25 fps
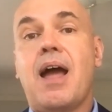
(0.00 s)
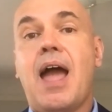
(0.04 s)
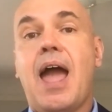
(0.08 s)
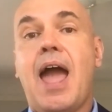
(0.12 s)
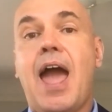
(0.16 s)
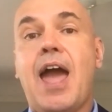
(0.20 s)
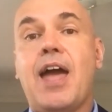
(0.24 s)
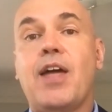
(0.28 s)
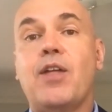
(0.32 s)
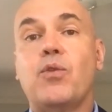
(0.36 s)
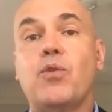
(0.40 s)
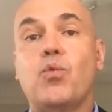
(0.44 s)

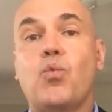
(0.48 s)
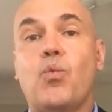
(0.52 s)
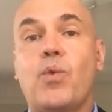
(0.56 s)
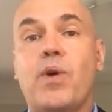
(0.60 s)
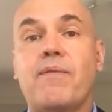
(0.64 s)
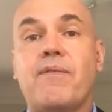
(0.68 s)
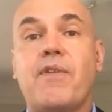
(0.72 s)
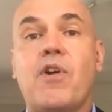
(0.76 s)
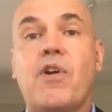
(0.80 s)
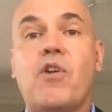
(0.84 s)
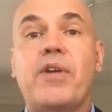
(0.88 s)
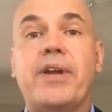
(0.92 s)
And
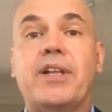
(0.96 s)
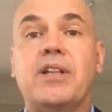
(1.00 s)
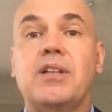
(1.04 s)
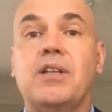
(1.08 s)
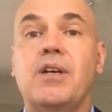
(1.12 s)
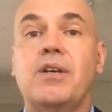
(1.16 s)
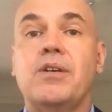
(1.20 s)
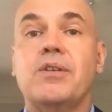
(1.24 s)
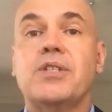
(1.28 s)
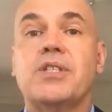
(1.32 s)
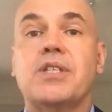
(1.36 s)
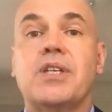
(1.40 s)
we're very
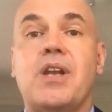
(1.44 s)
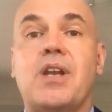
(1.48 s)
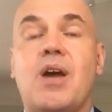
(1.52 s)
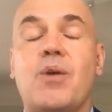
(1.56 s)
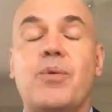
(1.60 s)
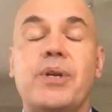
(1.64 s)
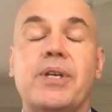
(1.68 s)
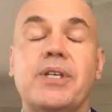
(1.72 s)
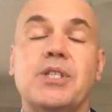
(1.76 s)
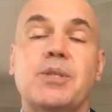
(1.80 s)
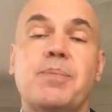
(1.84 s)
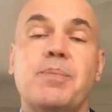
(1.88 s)
close, and I
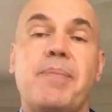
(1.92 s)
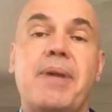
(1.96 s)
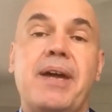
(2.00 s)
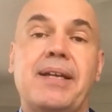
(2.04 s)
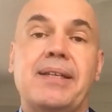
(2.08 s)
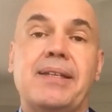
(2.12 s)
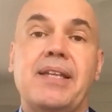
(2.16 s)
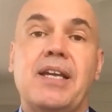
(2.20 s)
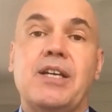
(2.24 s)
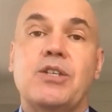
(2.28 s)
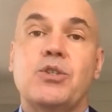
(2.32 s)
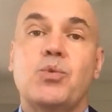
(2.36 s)
would
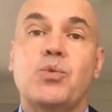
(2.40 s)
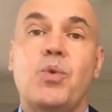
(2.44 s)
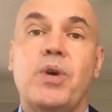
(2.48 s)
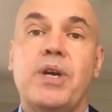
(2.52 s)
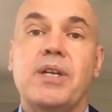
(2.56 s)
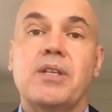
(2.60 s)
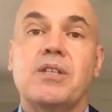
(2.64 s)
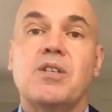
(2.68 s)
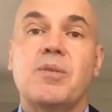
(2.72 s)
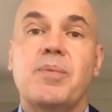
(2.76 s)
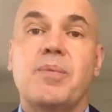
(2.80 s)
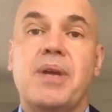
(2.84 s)
expect next
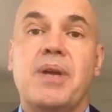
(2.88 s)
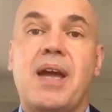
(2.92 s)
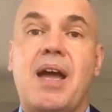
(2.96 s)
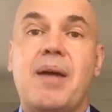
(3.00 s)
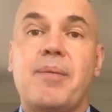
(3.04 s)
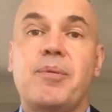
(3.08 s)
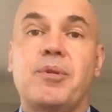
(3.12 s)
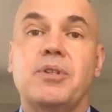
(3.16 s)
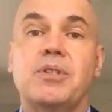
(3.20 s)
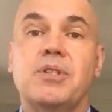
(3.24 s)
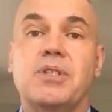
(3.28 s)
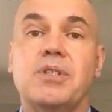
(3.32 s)
week to be
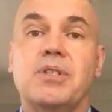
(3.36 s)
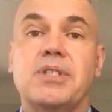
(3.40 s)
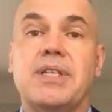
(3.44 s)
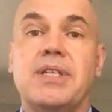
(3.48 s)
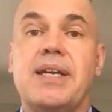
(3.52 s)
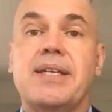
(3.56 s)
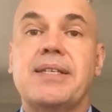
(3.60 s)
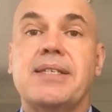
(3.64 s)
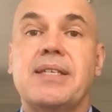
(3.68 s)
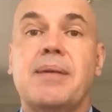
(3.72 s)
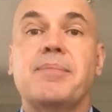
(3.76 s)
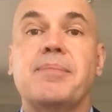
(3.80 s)
able to
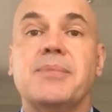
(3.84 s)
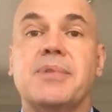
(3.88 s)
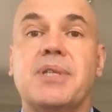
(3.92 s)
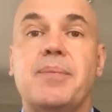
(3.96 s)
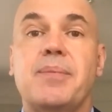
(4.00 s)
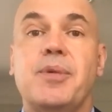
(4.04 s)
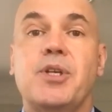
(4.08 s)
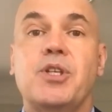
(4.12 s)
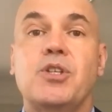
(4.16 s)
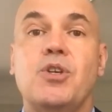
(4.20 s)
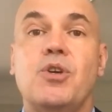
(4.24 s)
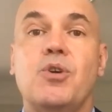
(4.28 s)
say
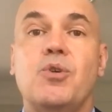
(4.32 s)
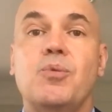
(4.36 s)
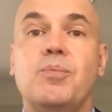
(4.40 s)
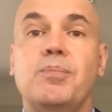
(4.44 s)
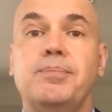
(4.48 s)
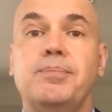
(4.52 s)
something new.